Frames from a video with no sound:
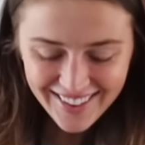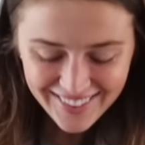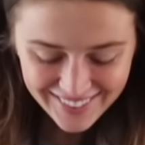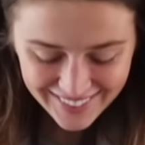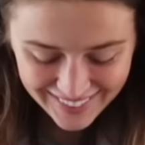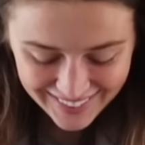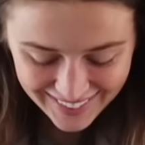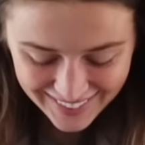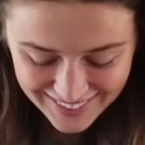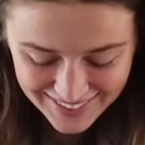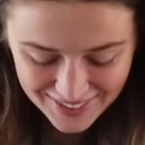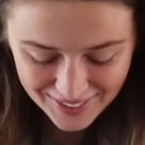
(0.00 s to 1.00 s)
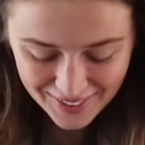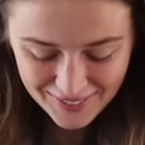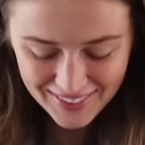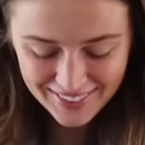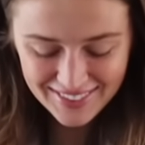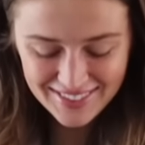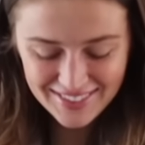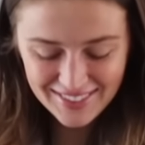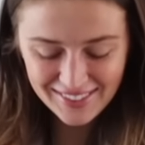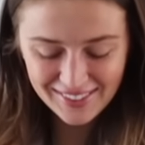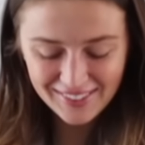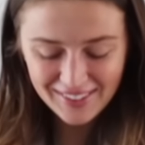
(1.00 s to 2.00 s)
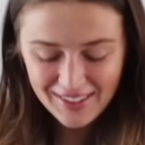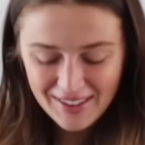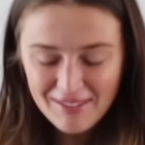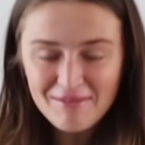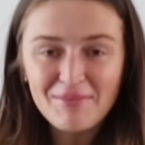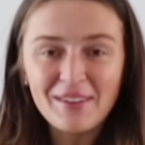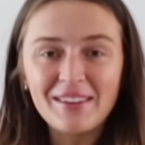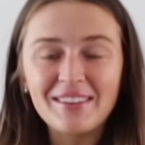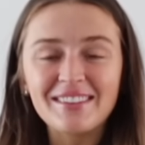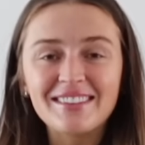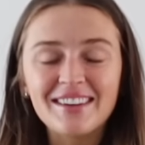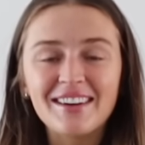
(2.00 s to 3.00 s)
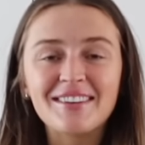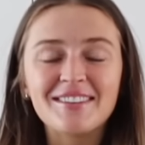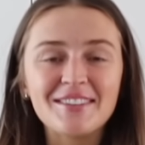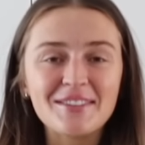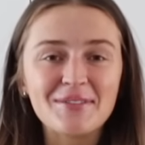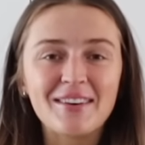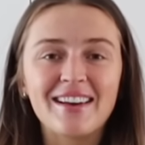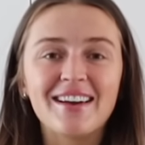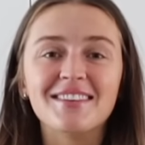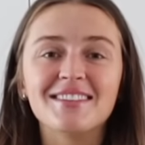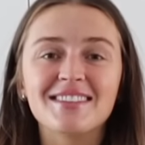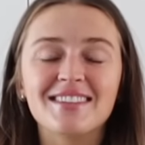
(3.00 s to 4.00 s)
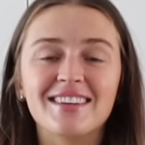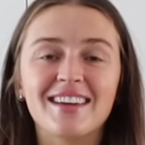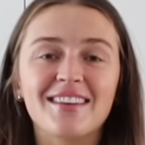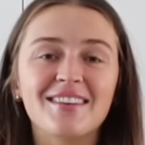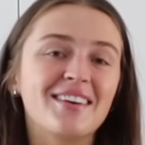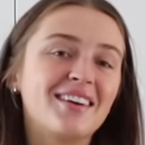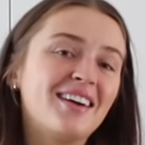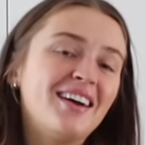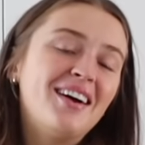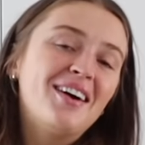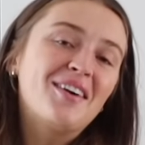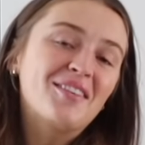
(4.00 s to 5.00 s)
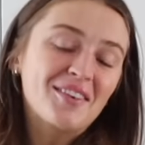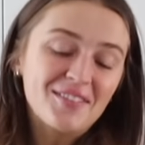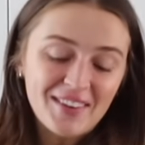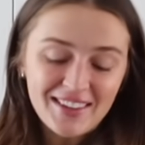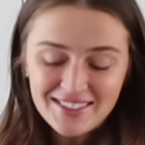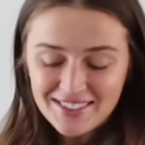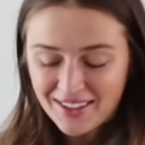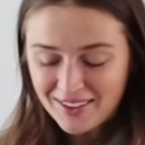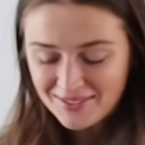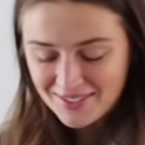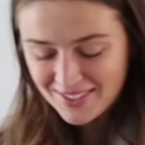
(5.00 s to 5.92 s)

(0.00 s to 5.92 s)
the kits so that we could still build our gingerbread houses together over FaceTime.